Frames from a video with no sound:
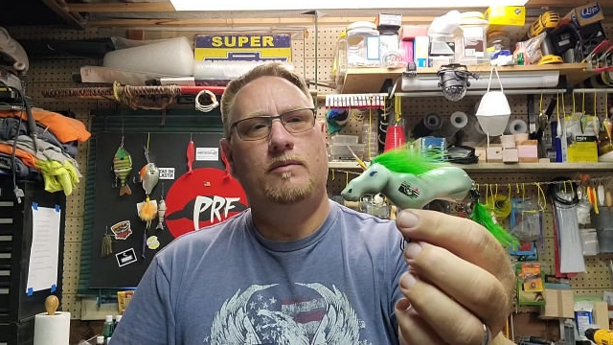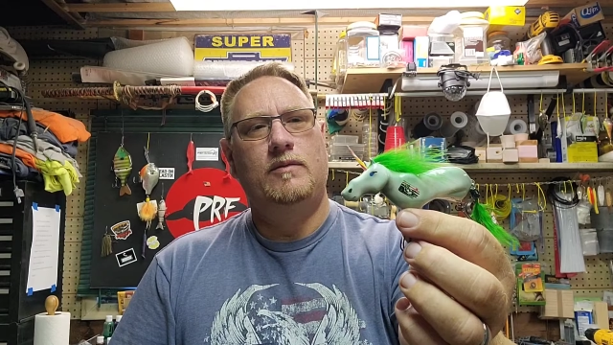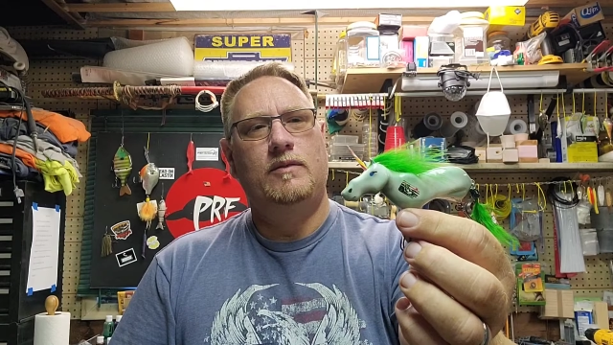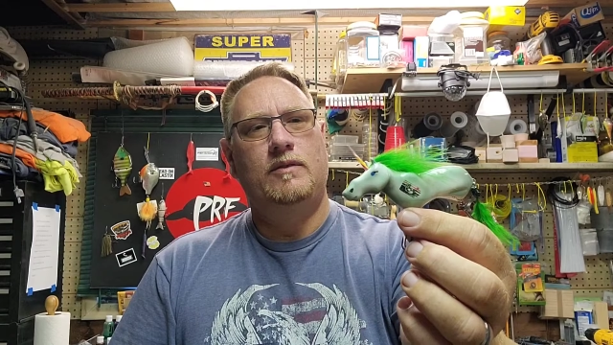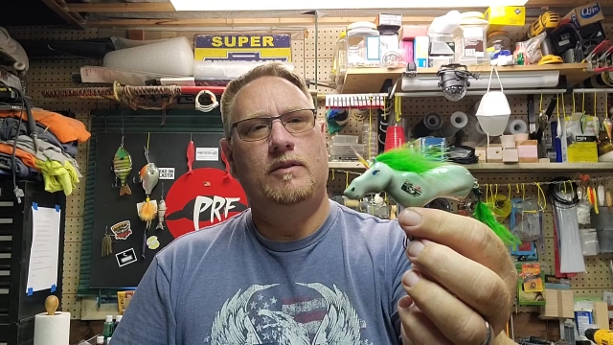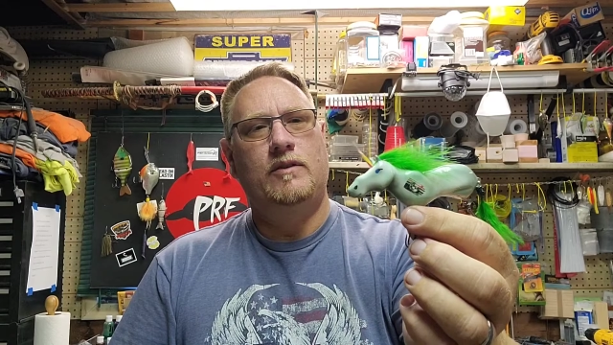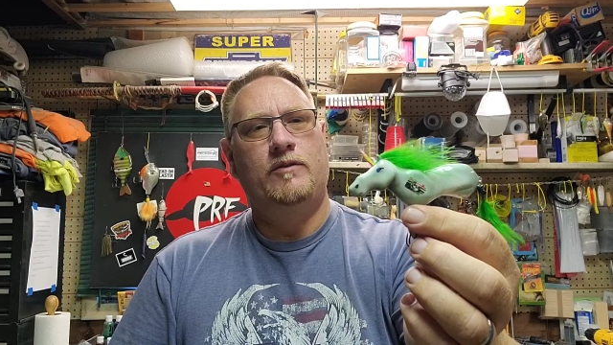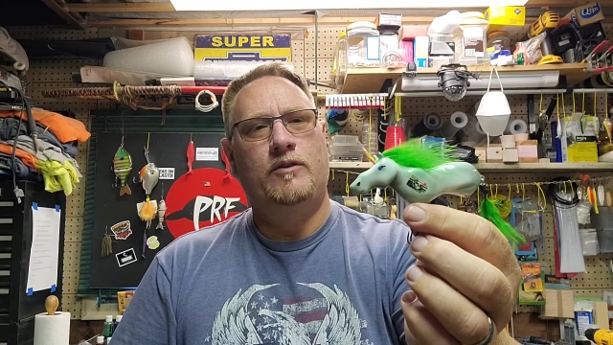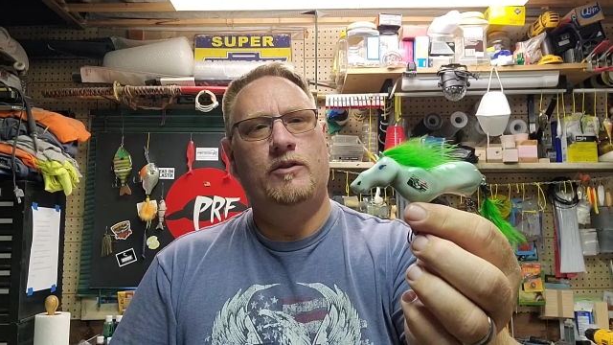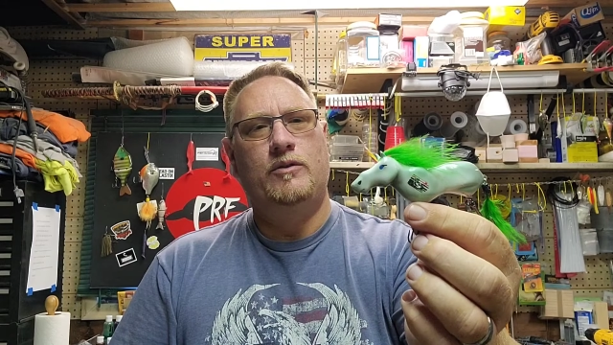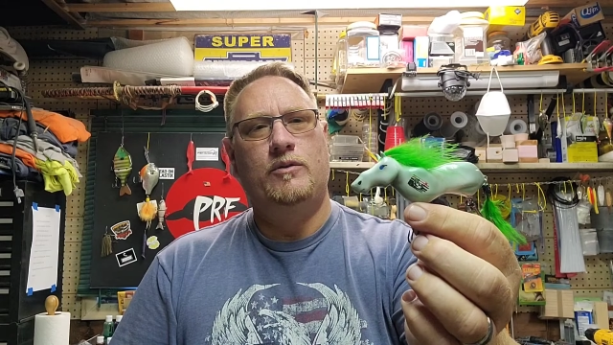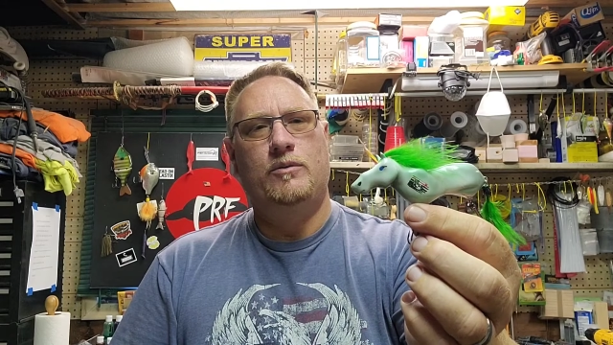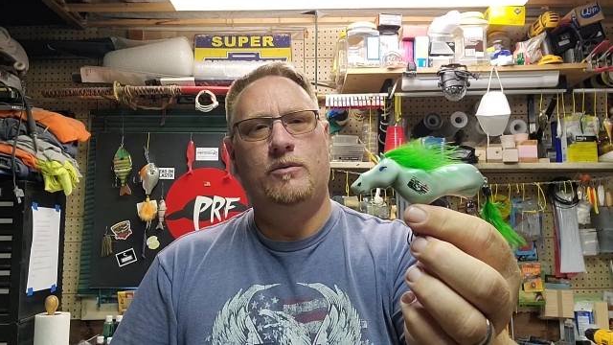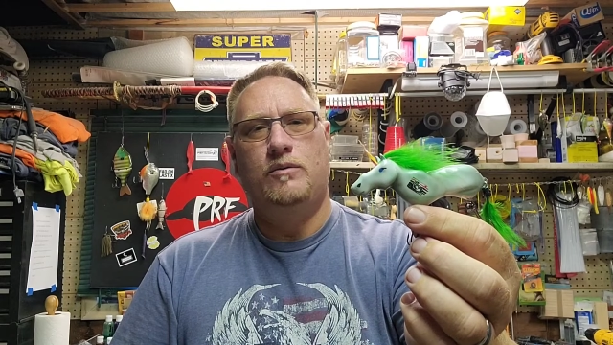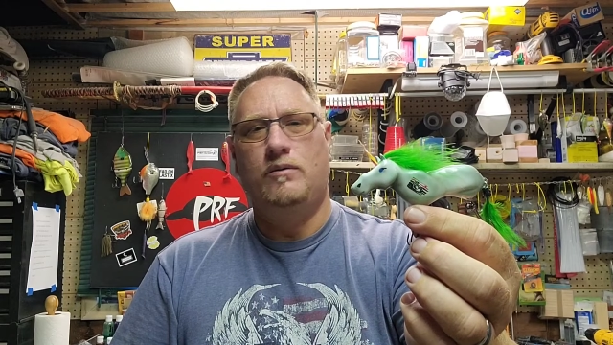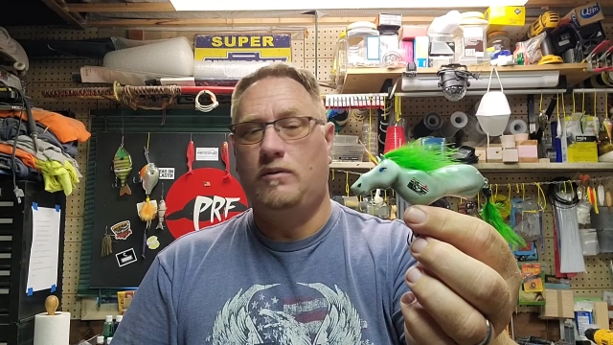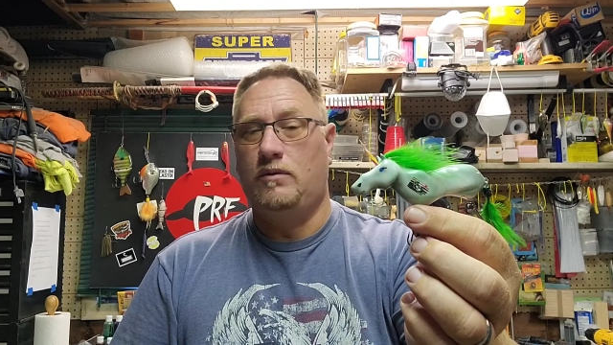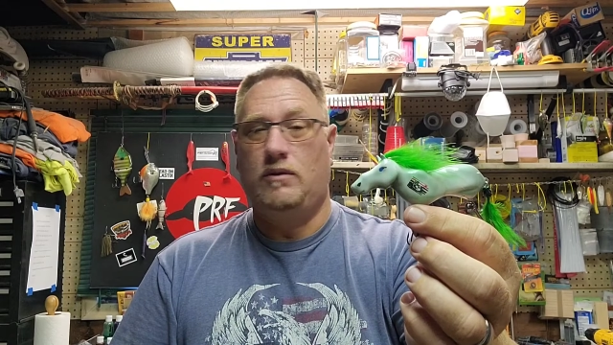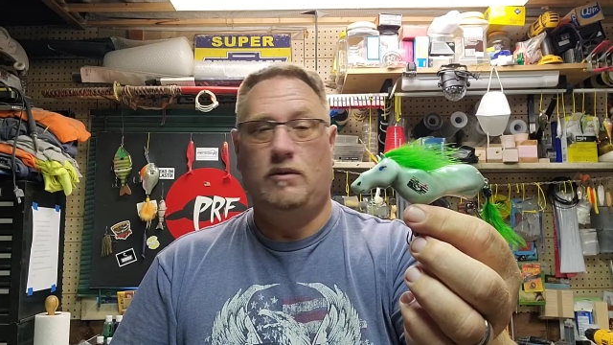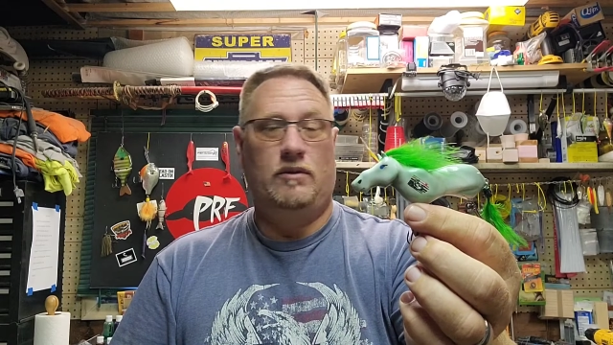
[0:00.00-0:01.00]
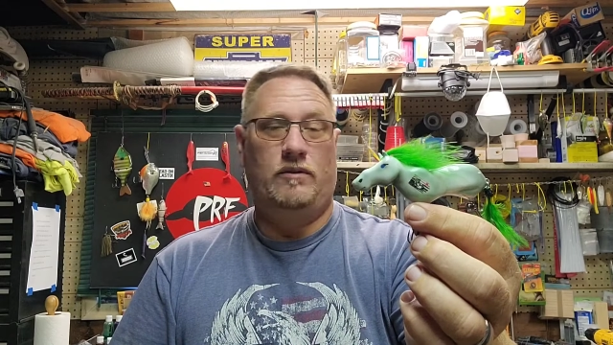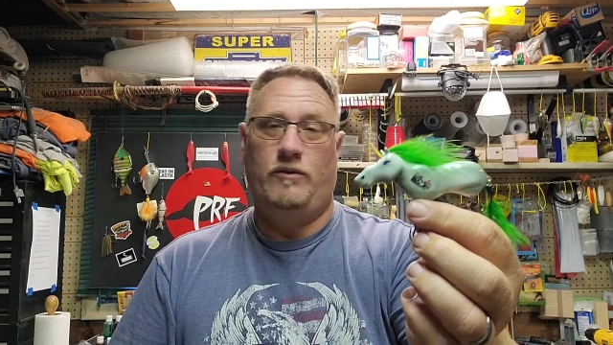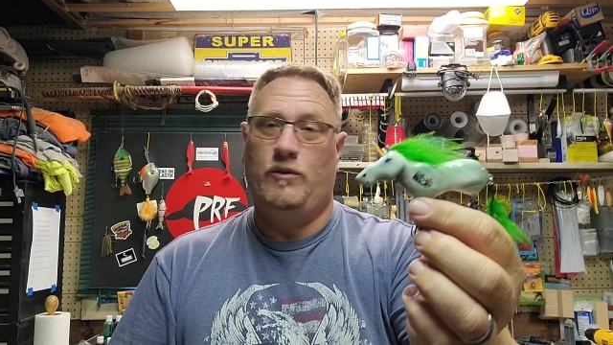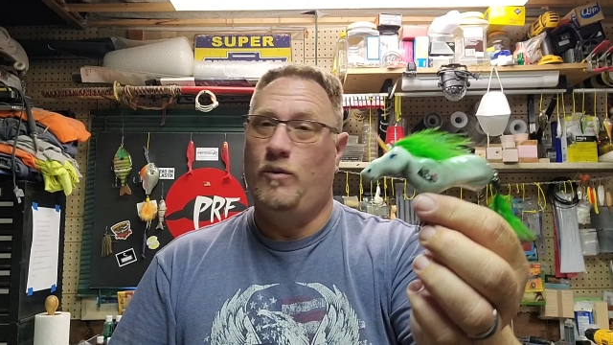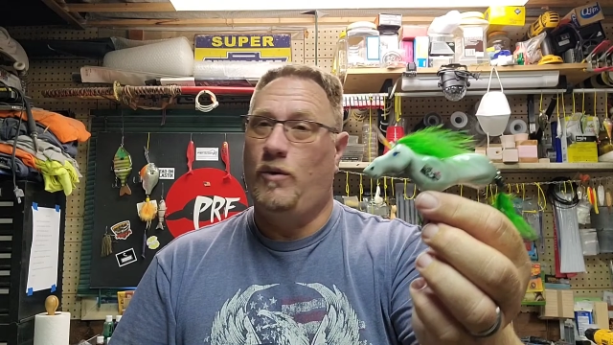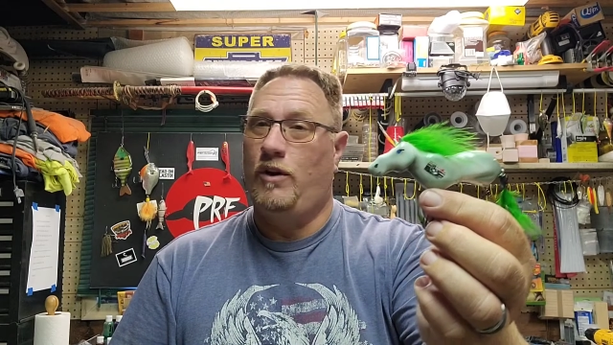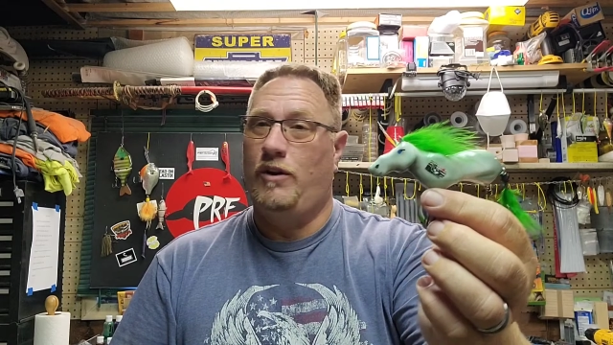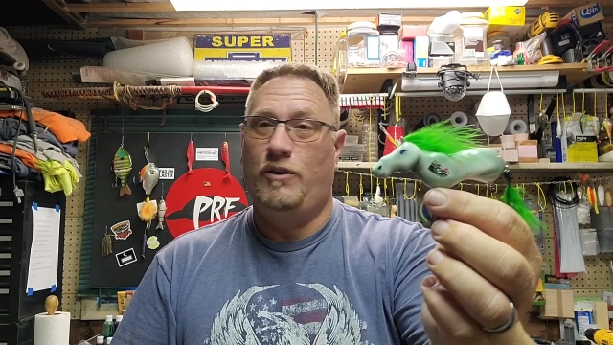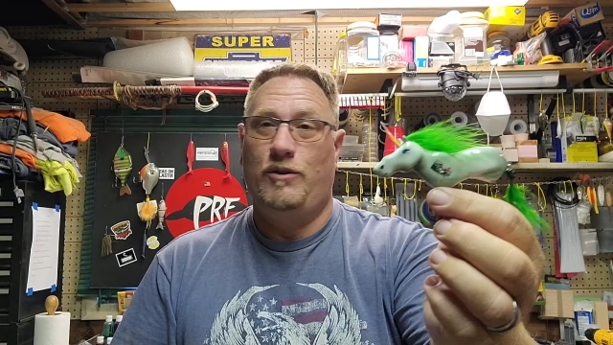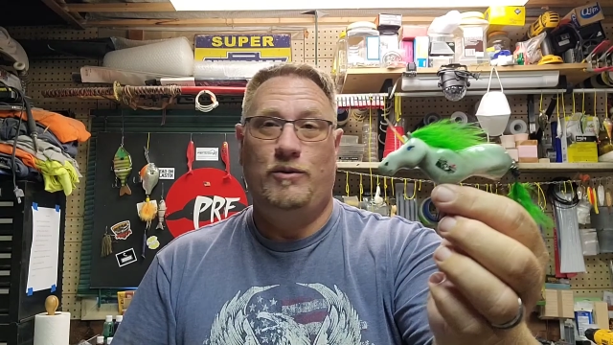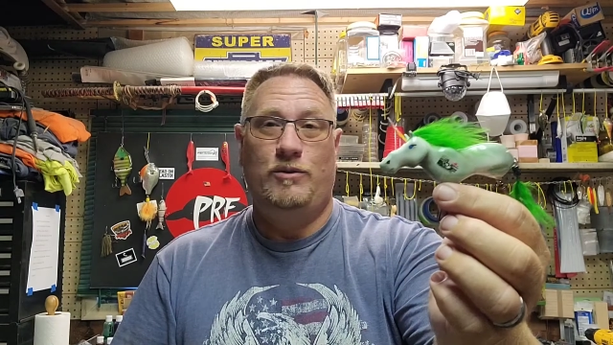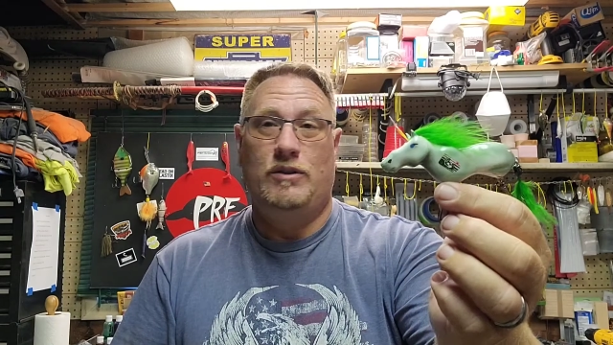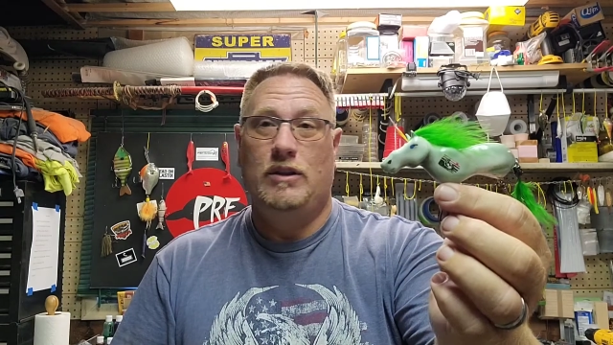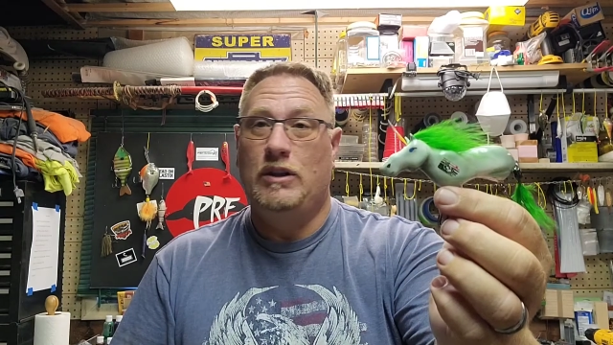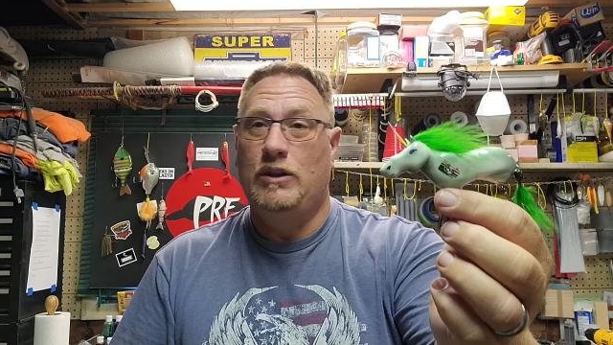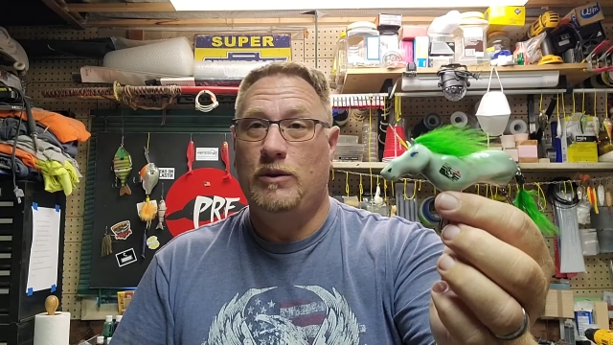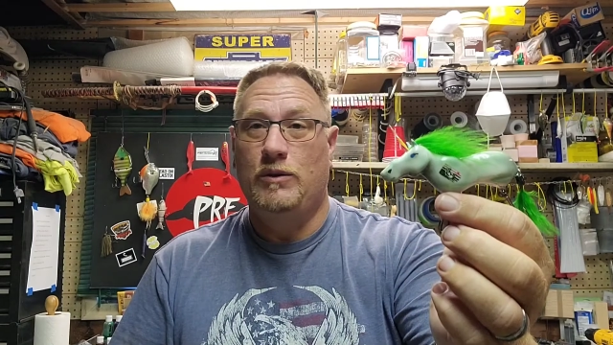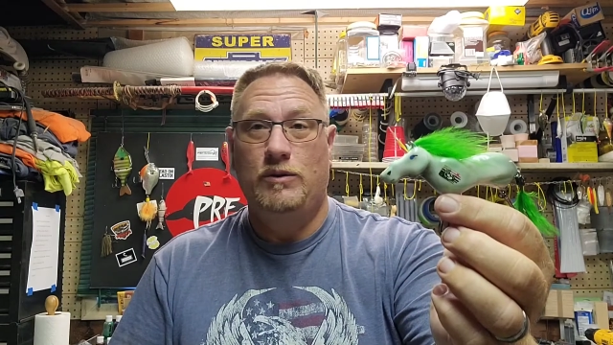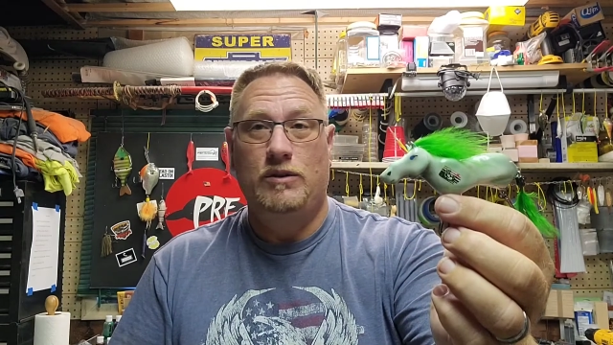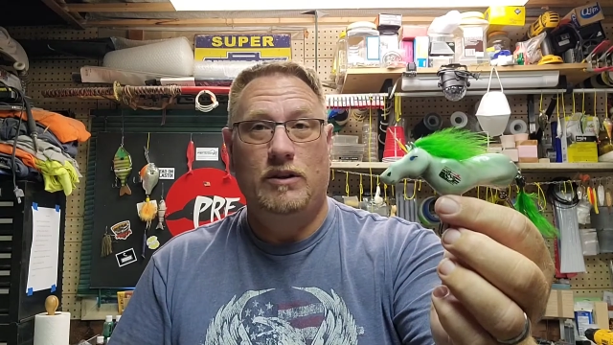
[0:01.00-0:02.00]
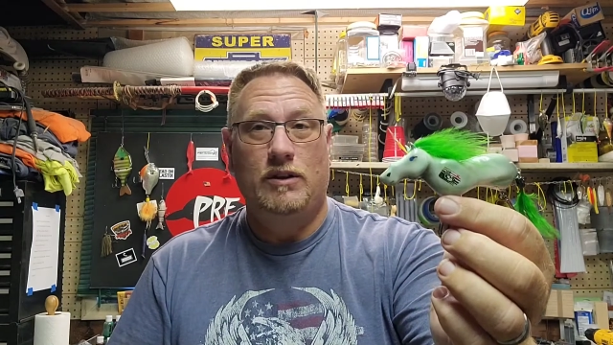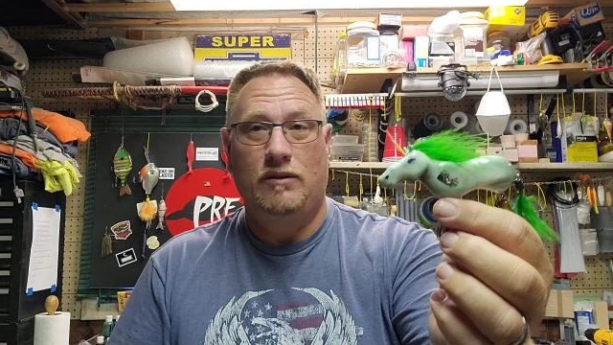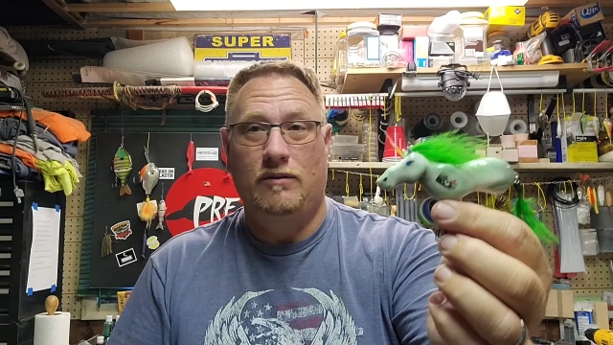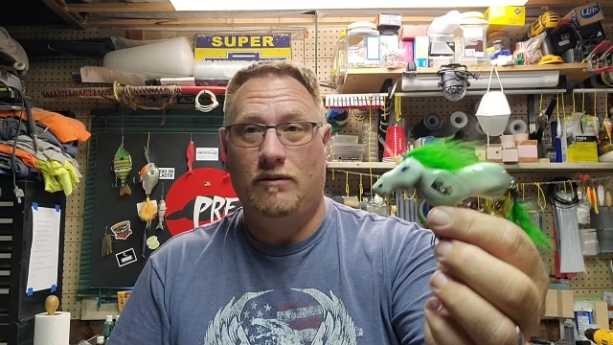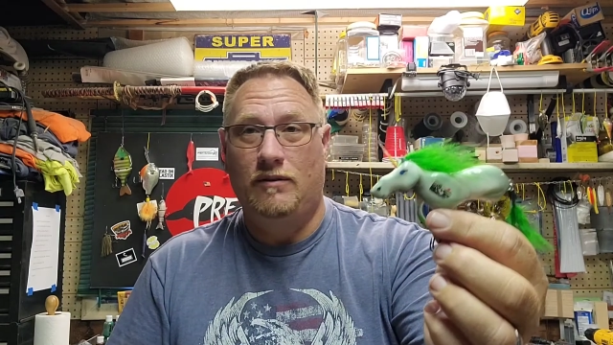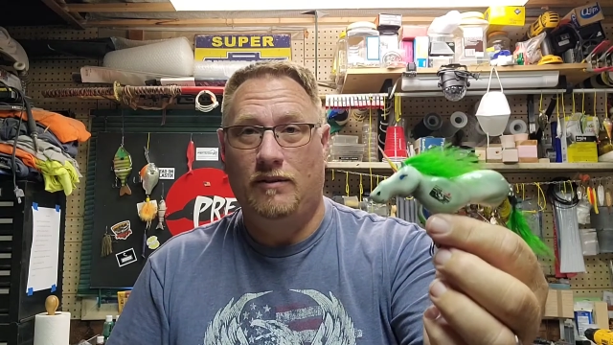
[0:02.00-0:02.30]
If you want to use it.